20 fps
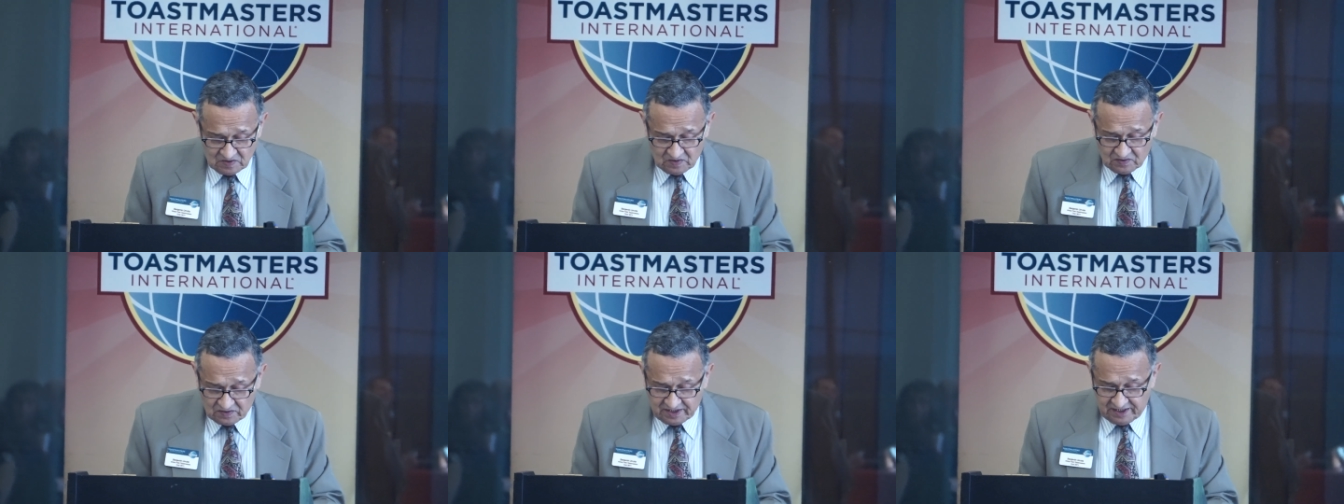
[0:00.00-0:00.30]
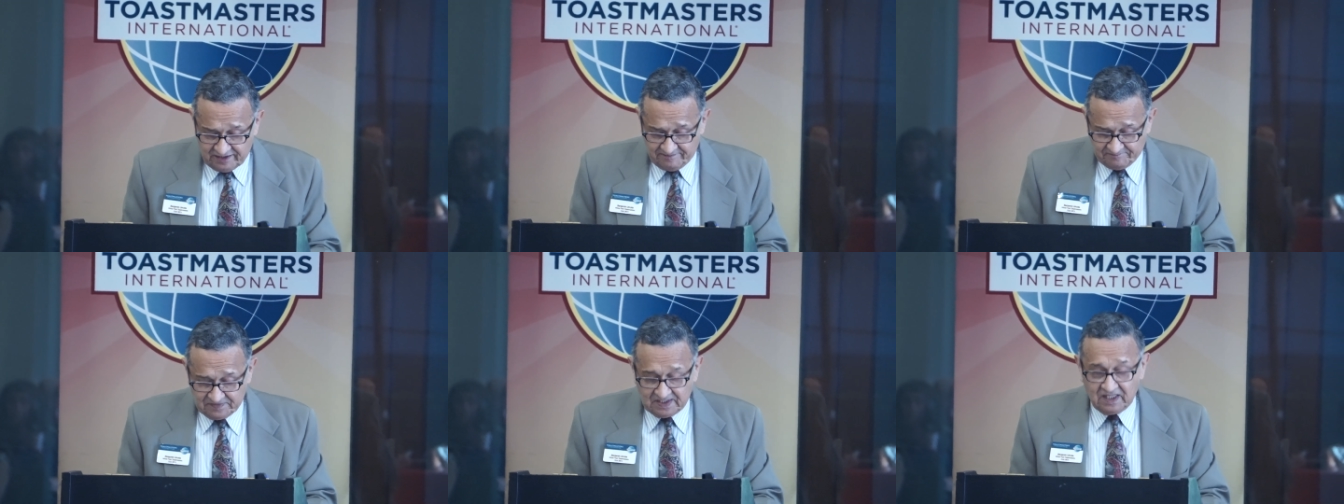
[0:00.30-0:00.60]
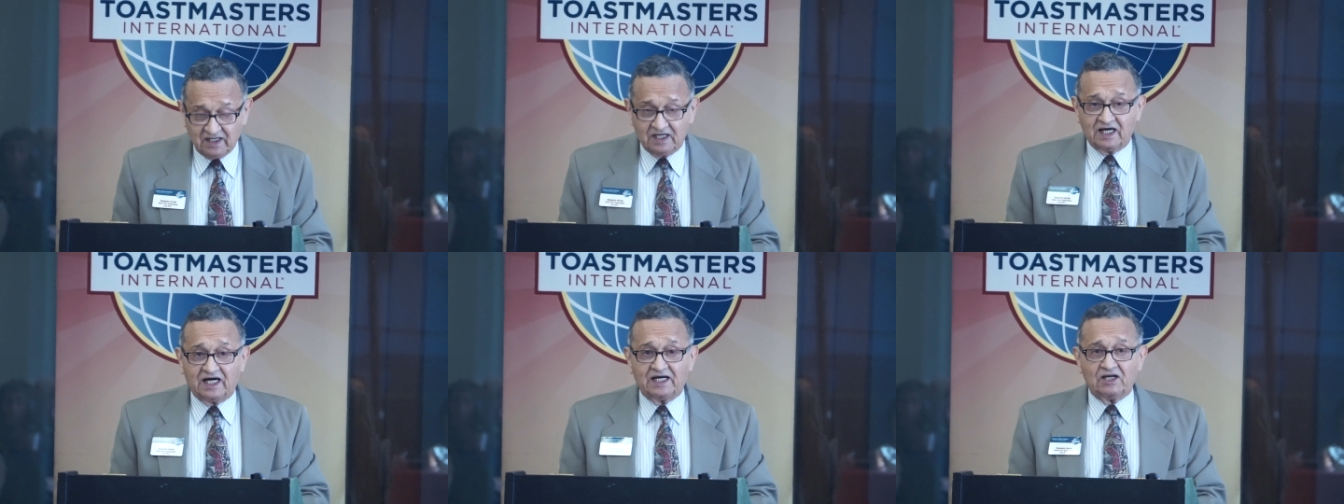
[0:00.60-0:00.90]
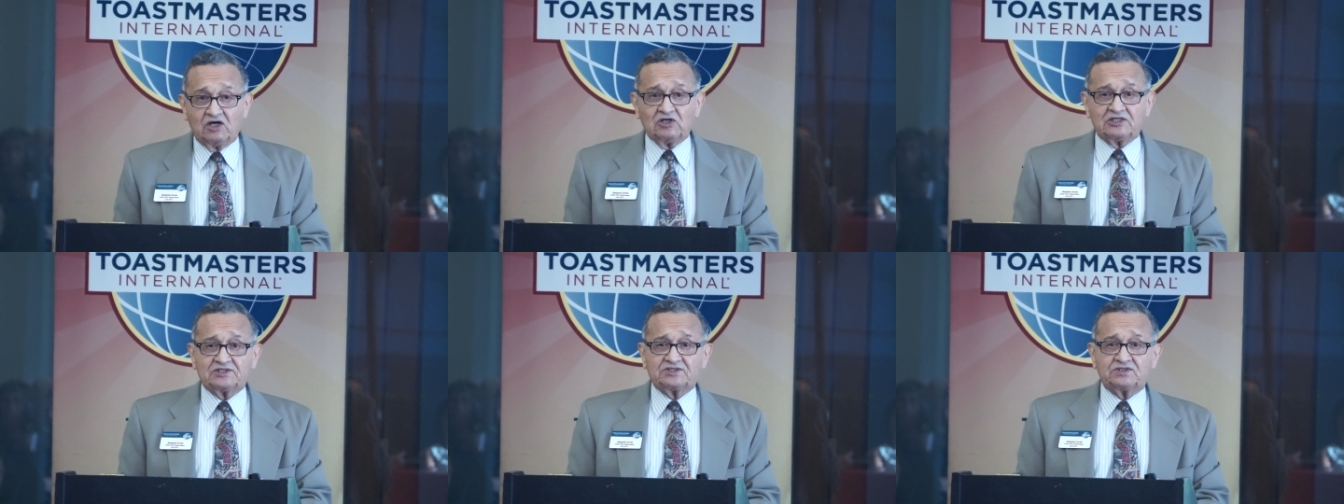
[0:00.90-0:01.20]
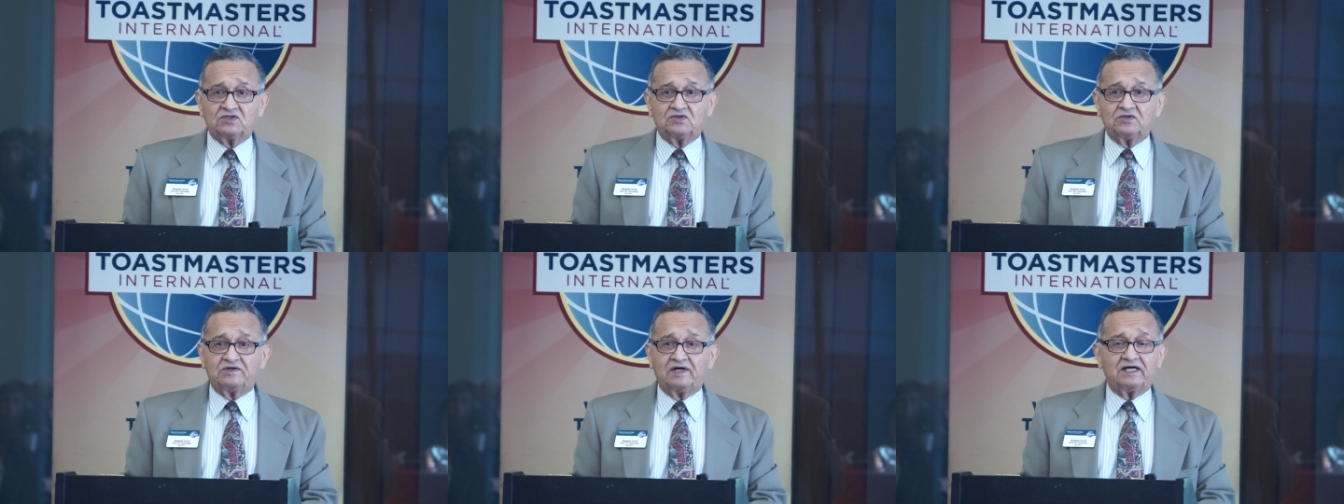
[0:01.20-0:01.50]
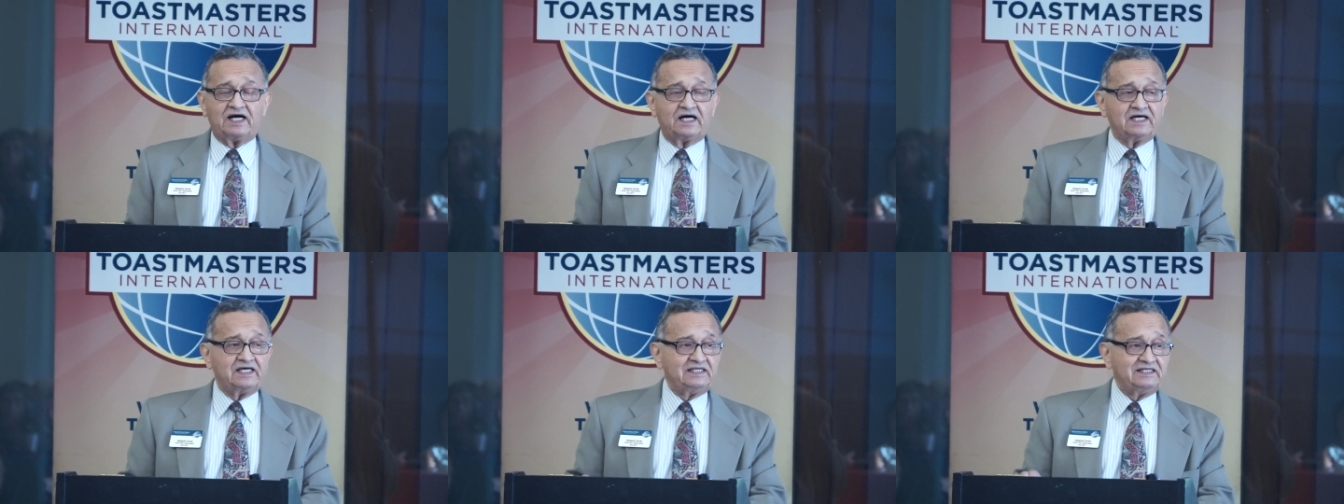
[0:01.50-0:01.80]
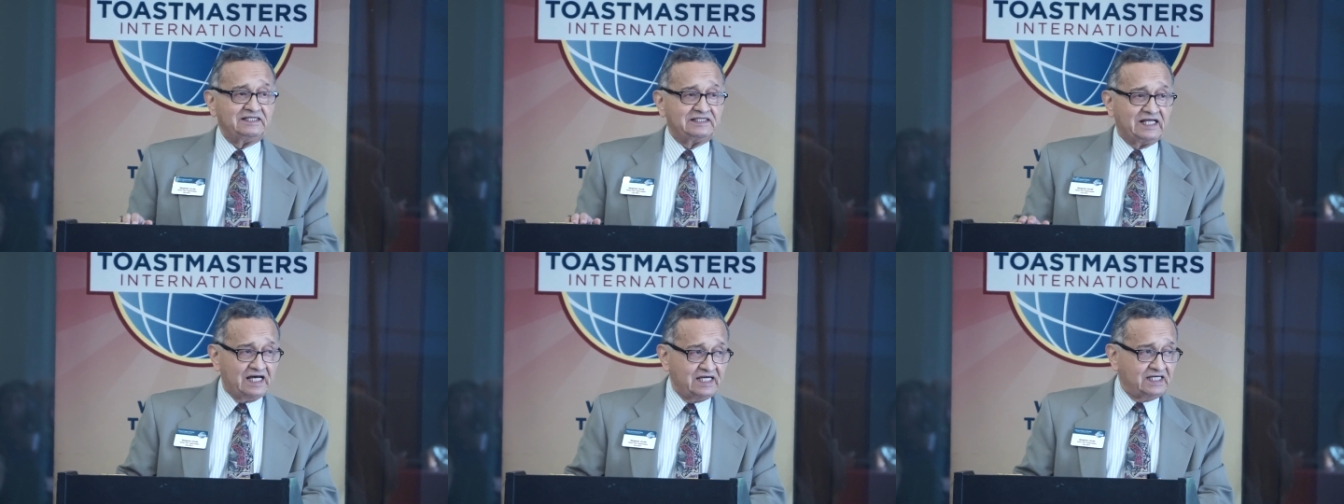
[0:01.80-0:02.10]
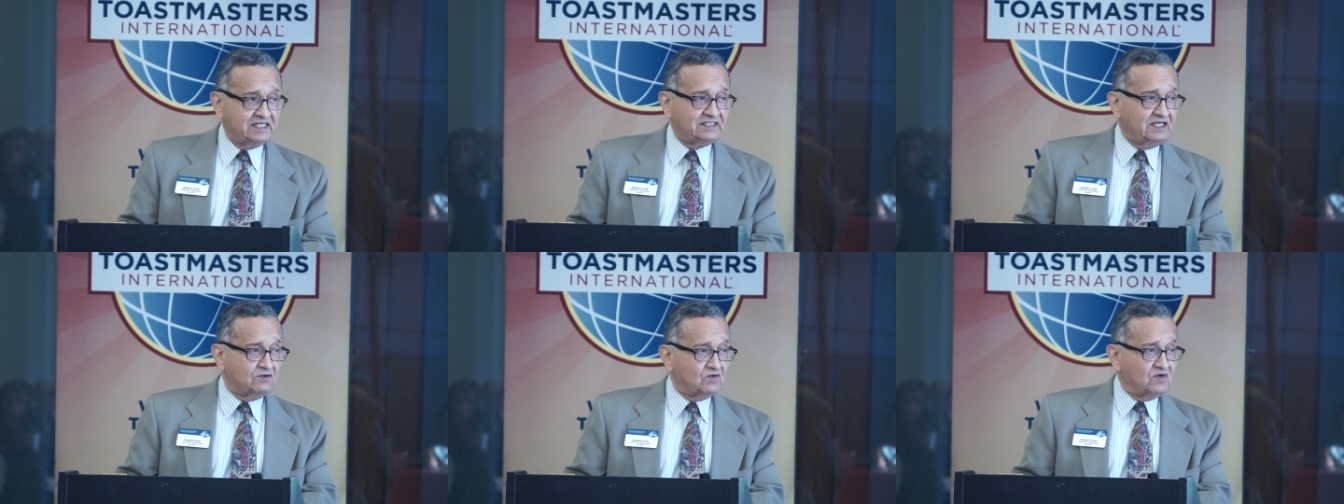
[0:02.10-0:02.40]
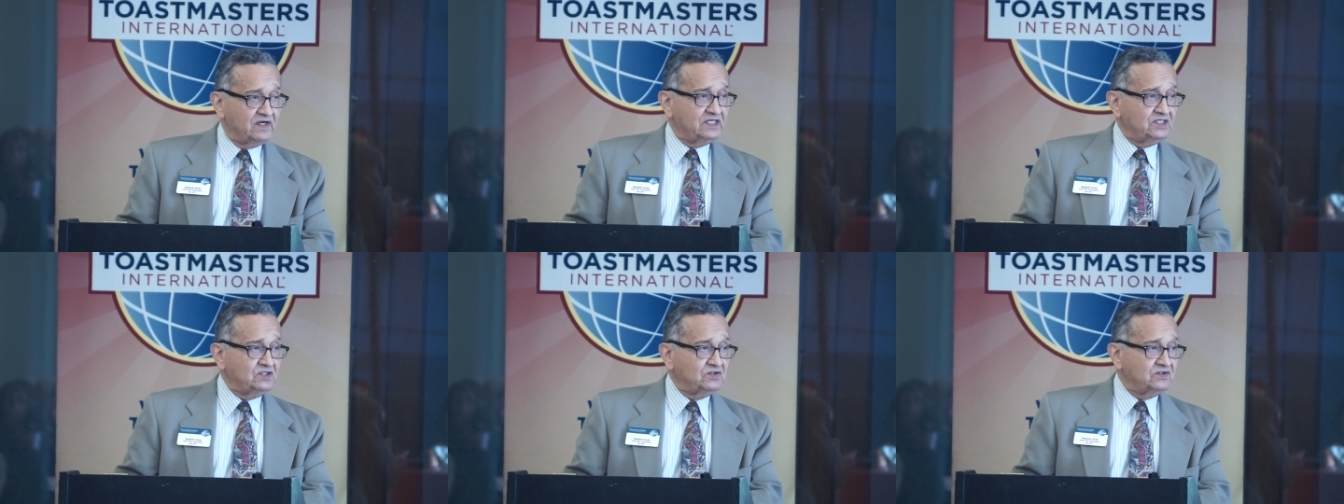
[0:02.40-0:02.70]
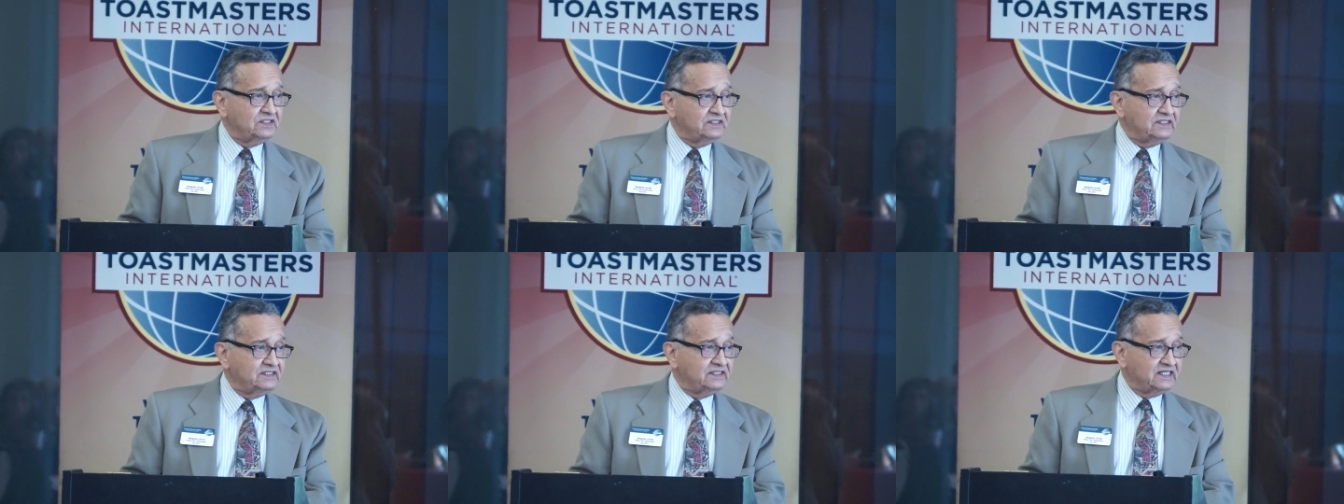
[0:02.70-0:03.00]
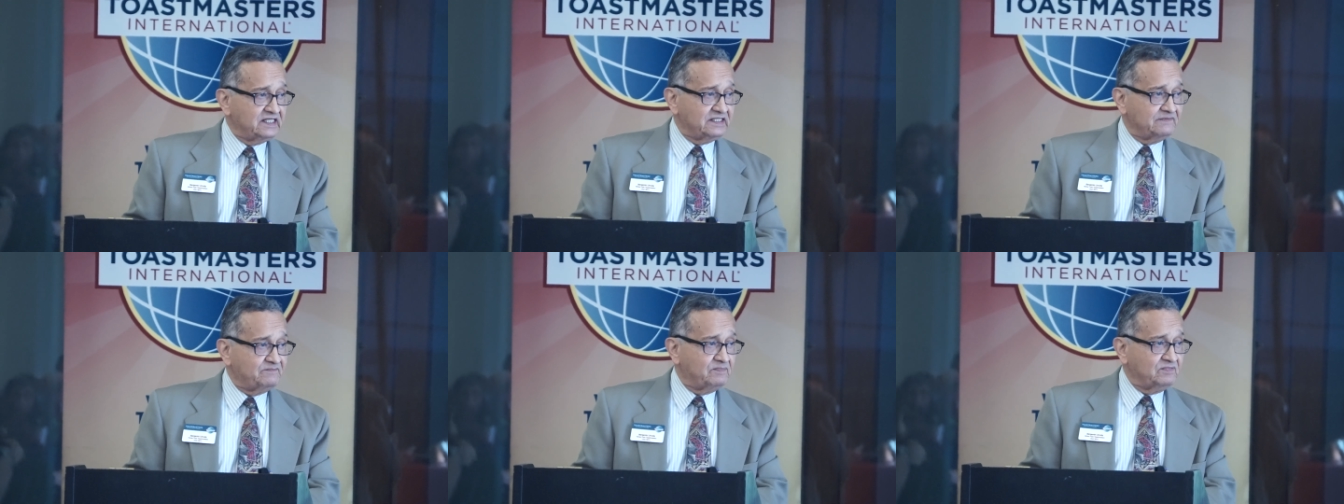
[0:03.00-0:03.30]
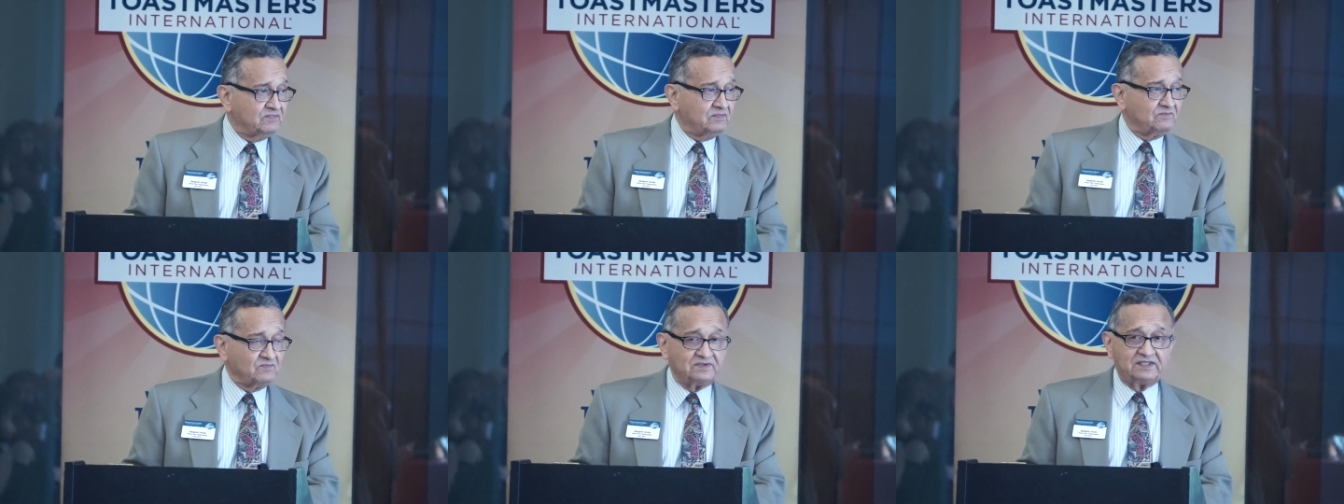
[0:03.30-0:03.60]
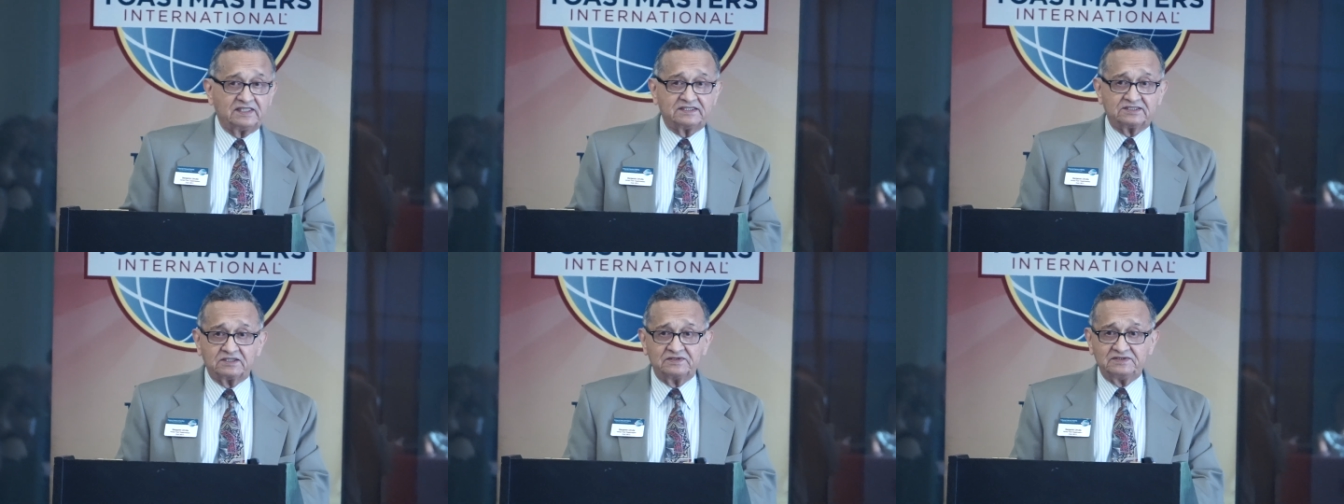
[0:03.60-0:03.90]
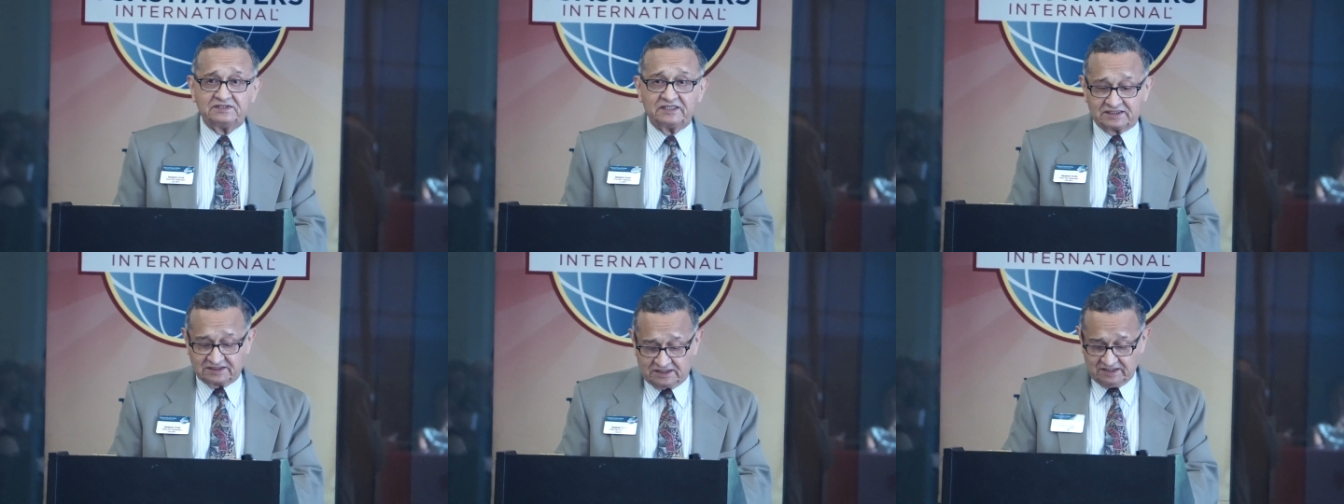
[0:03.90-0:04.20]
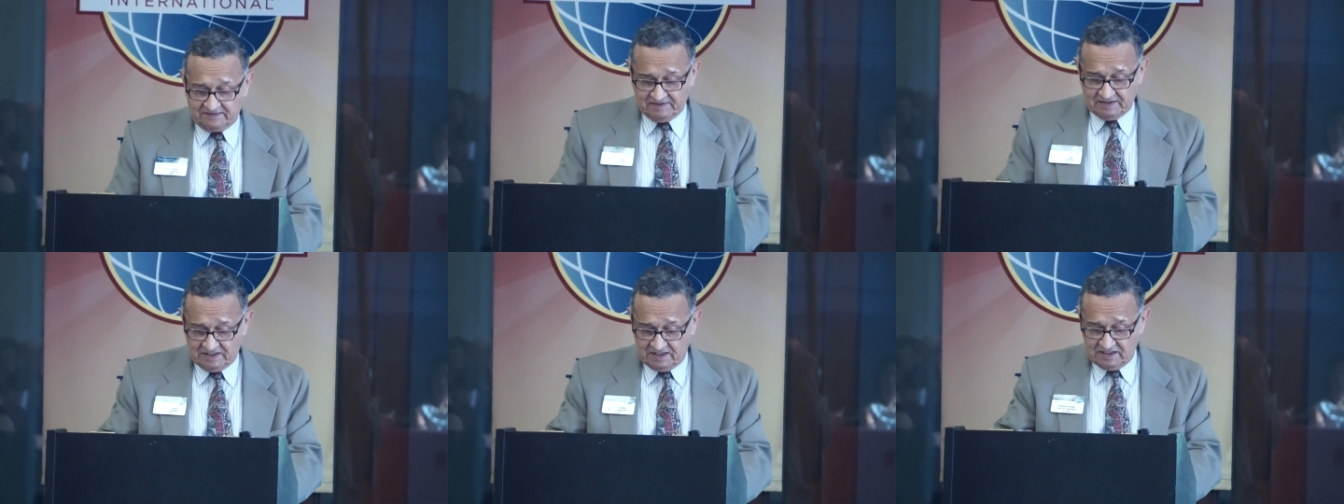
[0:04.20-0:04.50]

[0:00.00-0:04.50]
Okay? And also, I like the way you ended up with the subject.